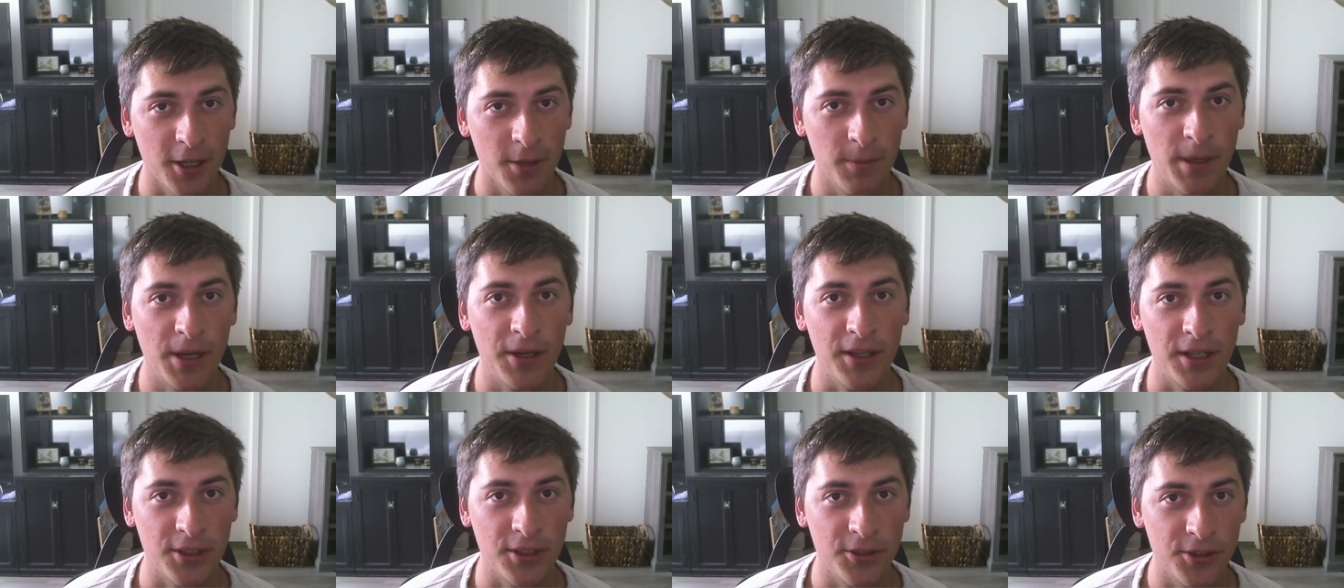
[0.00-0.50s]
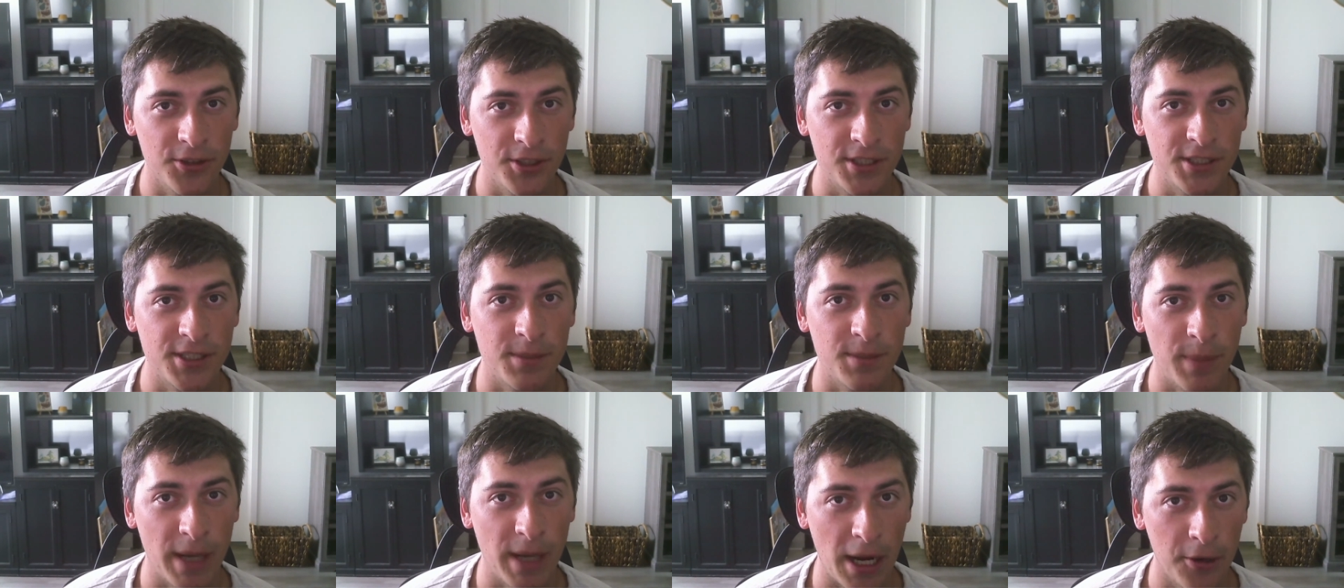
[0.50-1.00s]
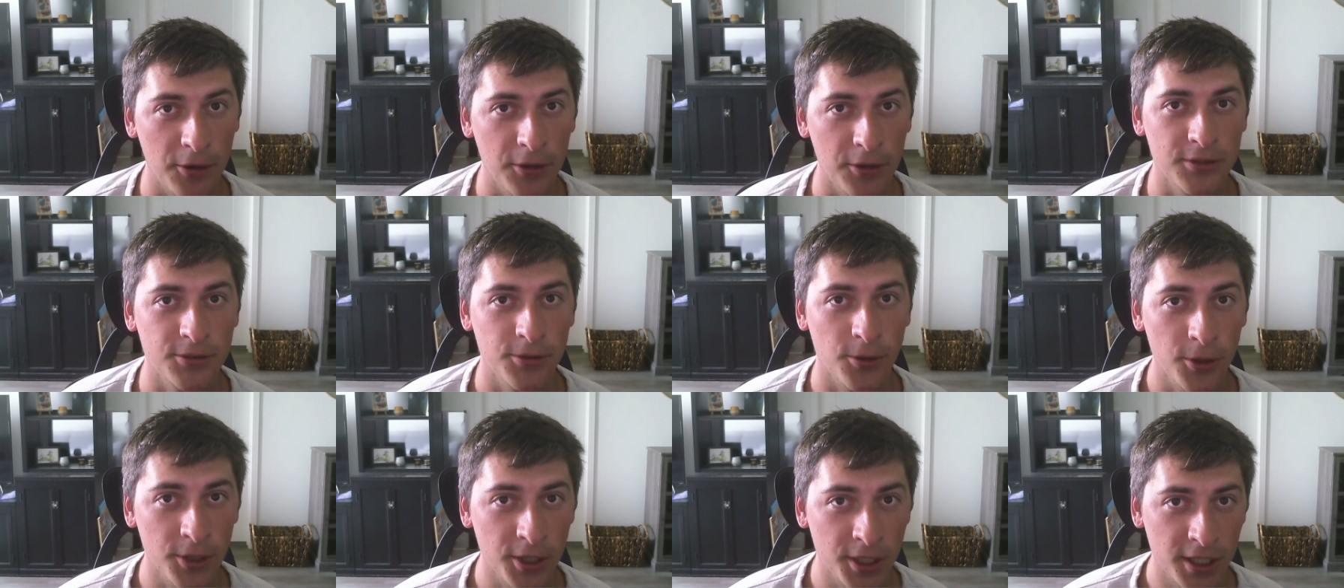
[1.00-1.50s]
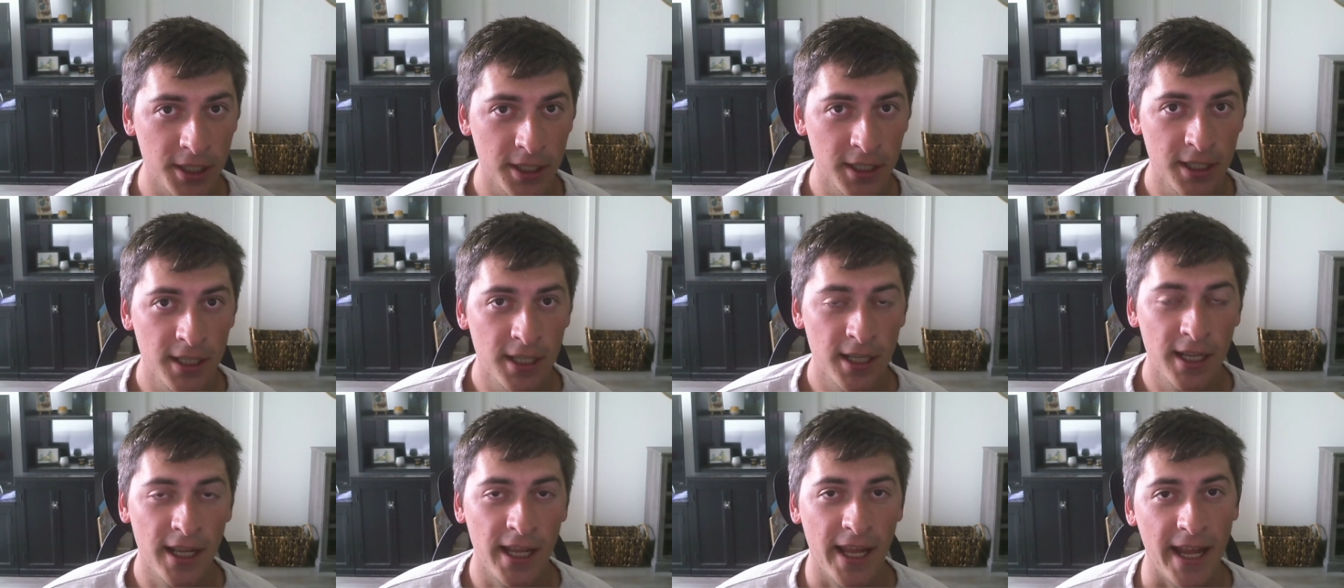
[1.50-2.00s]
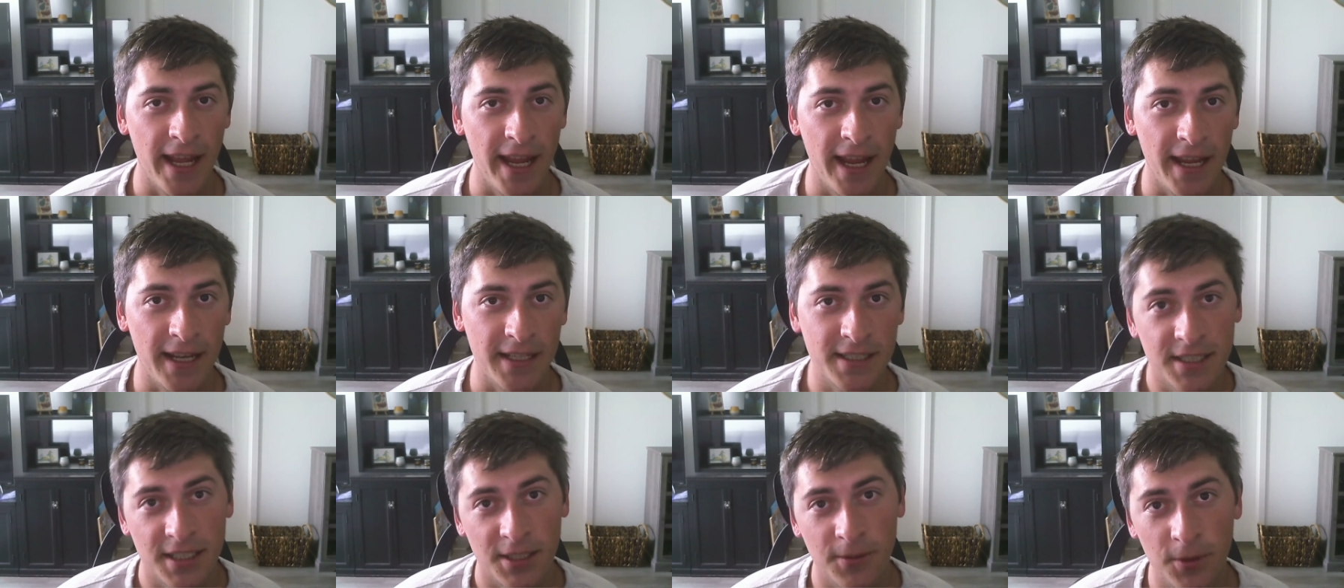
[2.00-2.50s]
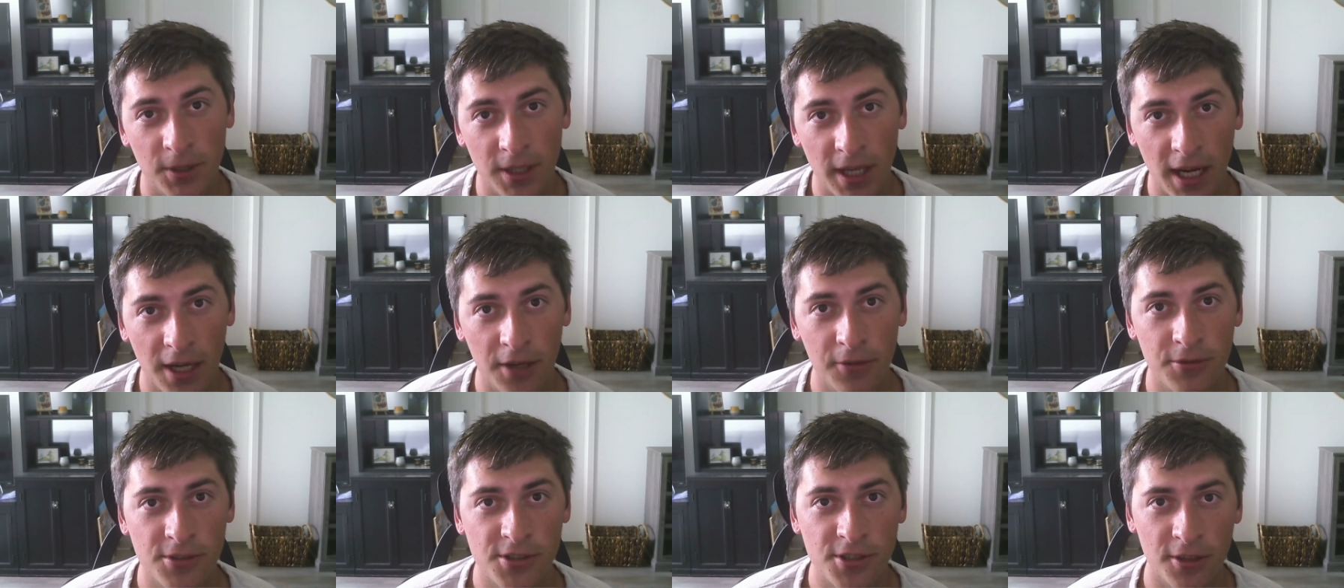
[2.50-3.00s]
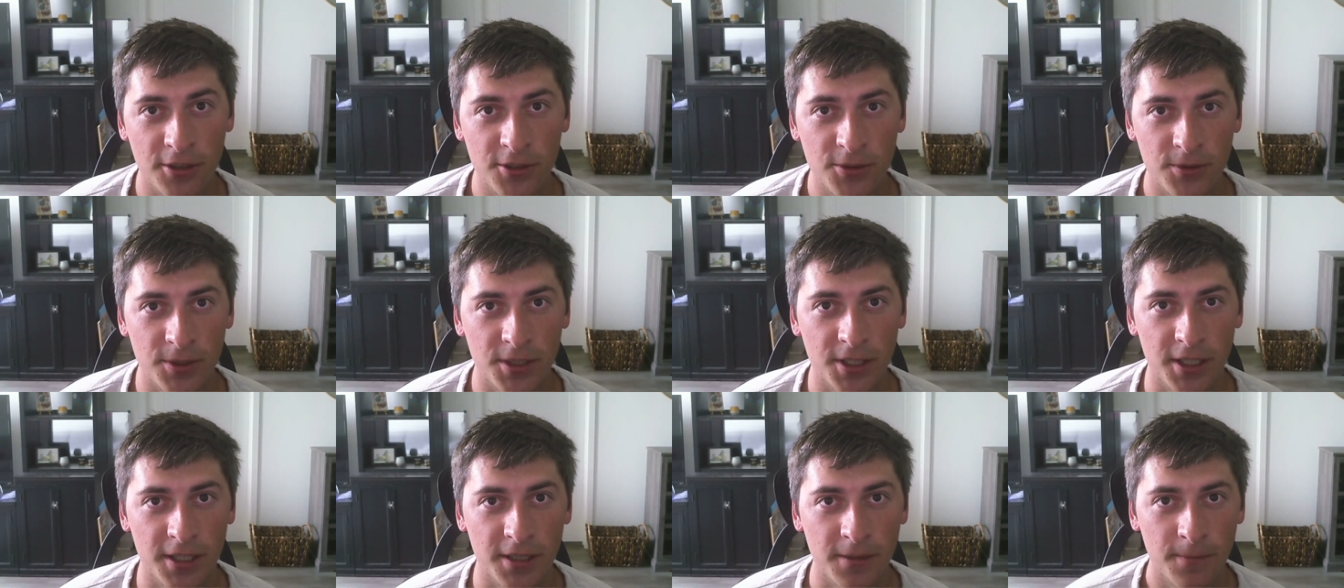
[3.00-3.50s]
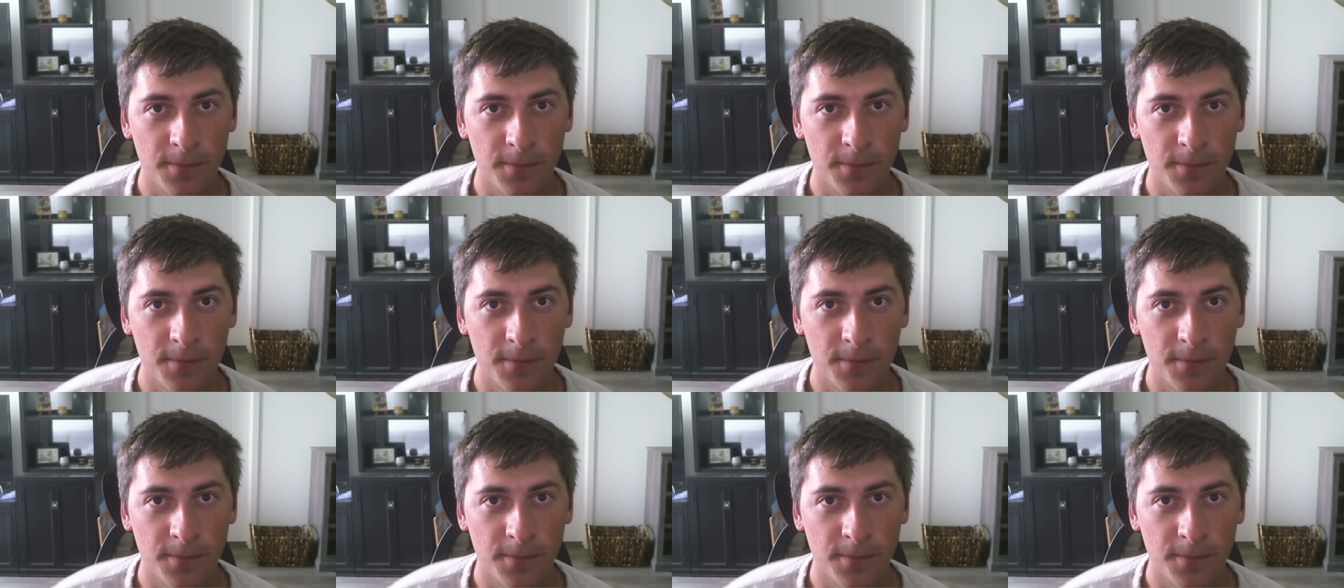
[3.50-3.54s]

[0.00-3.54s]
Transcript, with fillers: about increasing power and torque and seeing what kind of results we get.